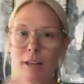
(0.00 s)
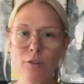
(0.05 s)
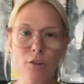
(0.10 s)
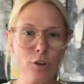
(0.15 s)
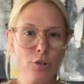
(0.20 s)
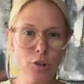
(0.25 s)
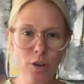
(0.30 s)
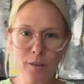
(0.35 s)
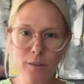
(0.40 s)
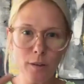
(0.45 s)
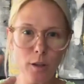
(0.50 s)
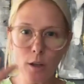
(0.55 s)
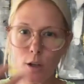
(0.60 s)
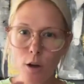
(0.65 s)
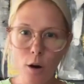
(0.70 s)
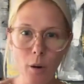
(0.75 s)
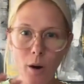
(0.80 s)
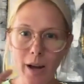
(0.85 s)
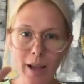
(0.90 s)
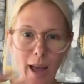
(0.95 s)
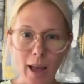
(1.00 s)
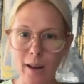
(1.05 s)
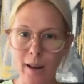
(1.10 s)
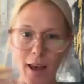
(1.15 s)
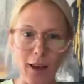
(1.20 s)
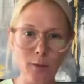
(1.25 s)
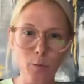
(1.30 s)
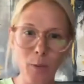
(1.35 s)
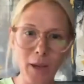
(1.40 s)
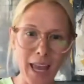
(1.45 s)
major just,
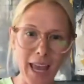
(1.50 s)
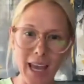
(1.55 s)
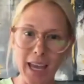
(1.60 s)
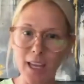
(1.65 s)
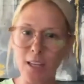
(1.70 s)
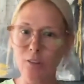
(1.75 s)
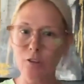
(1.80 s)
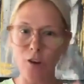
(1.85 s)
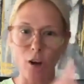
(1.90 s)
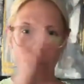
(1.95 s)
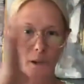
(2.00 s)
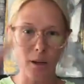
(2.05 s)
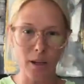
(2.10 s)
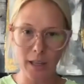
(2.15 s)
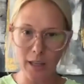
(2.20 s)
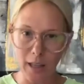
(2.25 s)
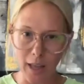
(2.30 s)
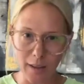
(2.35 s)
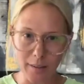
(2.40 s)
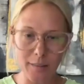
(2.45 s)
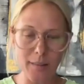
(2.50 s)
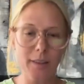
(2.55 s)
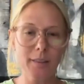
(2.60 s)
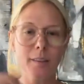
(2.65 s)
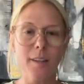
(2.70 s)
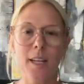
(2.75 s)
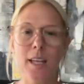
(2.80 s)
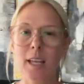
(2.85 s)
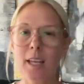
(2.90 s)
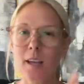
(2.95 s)
again, as we age, our
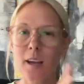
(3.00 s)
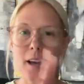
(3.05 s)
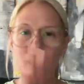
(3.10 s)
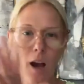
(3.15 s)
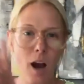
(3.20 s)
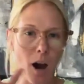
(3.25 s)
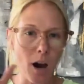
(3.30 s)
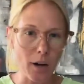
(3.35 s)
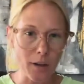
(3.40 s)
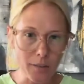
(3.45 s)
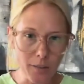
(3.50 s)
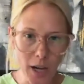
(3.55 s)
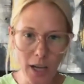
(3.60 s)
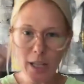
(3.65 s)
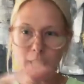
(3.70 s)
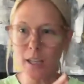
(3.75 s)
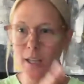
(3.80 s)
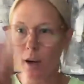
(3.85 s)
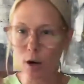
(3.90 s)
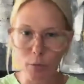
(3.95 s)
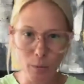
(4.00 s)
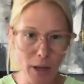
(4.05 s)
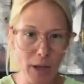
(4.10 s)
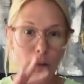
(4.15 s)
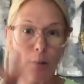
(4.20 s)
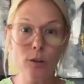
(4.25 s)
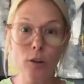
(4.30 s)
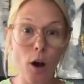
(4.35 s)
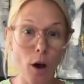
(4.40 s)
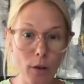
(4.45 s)
elasticity, our tightening, our
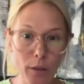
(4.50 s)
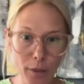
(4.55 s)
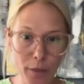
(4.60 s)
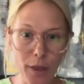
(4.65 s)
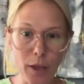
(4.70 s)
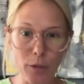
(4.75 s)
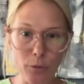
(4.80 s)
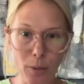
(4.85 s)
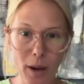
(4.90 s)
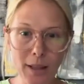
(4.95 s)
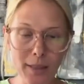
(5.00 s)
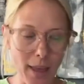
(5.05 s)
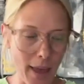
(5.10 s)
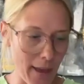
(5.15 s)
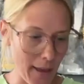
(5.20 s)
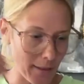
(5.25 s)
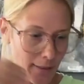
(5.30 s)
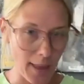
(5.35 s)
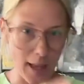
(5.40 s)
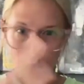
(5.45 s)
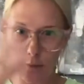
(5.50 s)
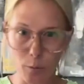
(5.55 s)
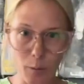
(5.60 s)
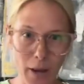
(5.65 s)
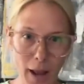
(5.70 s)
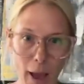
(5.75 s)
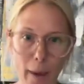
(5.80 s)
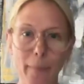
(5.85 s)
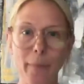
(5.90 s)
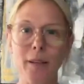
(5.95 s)
wrinkles, all the things, right? That's
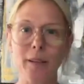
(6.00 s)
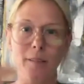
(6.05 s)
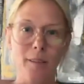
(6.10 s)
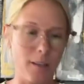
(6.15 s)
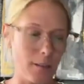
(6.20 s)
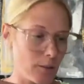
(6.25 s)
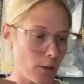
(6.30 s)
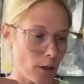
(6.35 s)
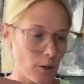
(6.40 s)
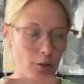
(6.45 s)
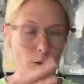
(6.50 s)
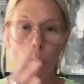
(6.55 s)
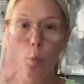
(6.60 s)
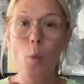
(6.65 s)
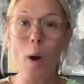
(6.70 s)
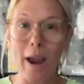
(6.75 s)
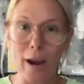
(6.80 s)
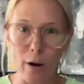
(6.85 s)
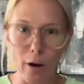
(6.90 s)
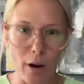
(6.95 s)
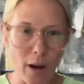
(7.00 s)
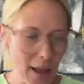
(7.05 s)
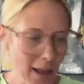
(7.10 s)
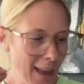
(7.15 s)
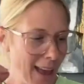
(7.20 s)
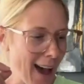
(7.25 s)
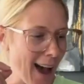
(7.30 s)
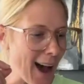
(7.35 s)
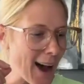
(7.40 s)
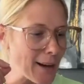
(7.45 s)
what happens. They start to wear.
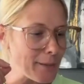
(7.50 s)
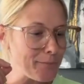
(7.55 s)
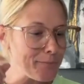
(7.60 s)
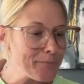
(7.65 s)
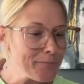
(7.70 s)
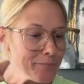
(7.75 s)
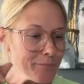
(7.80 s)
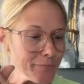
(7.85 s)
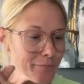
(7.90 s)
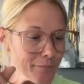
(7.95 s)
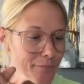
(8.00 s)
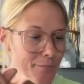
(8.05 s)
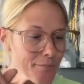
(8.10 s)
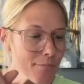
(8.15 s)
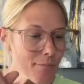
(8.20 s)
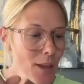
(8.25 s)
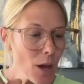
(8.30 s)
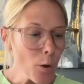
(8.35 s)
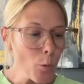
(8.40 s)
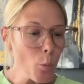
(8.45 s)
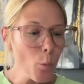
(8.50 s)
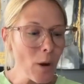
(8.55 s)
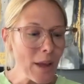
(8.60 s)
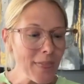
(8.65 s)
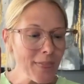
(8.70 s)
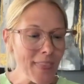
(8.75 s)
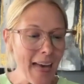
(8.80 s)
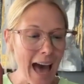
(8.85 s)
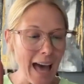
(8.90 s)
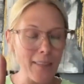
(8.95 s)

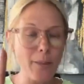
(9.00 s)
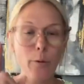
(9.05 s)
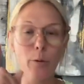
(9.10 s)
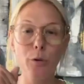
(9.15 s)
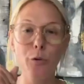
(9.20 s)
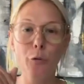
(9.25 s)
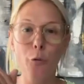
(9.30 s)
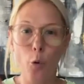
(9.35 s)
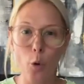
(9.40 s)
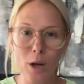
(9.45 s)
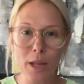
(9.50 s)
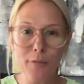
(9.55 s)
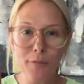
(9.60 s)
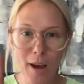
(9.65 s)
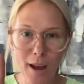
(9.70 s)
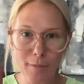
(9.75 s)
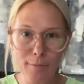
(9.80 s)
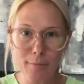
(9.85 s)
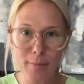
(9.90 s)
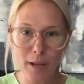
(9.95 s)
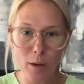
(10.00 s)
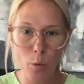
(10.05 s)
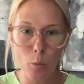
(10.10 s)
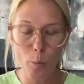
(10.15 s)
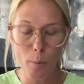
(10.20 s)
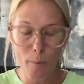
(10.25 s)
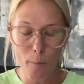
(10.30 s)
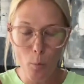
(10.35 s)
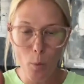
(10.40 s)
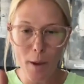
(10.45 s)
With that, there was
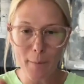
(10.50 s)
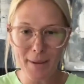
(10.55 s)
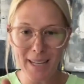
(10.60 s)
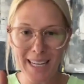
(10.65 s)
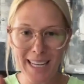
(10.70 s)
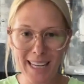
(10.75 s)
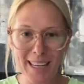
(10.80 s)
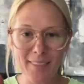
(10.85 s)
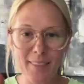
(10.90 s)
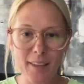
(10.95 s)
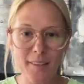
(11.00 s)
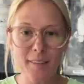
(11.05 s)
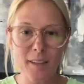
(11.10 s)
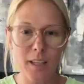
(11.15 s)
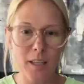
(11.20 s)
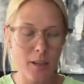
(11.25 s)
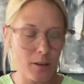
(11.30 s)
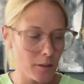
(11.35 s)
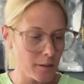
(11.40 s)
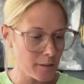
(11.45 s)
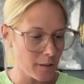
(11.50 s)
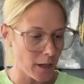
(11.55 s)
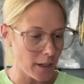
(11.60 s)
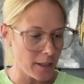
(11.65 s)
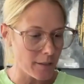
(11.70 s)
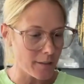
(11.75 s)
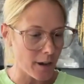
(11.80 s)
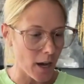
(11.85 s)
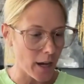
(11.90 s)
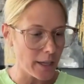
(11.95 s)
45 women in this clinical
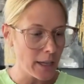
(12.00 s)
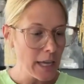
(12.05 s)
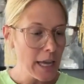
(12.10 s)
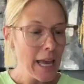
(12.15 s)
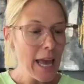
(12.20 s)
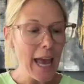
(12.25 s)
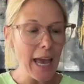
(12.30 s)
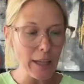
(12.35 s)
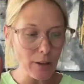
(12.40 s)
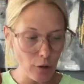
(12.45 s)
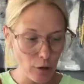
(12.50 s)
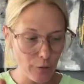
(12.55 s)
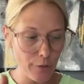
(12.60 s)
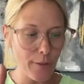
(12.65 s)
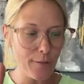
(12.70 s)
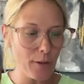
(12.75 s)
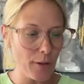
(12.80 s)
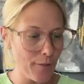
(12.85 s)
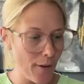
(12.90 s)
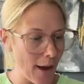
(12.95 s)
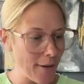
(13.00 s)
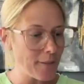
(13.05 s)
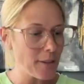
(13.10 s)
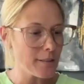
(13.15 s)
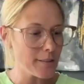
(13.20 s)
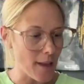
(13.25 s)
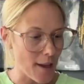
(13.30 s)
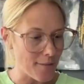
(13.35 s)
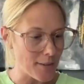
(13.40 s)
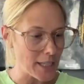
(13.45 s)
study done, ages 55
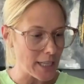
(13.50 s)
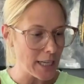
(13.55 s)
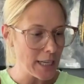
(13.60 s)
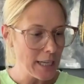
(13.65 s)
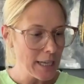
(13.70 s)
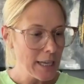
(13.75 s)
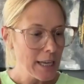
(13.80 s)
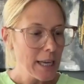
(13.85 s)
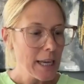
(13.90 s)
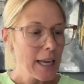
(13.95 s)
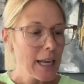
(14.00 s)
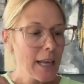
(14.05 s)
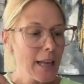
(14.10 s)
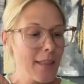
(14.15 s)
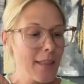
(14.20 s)
to 70.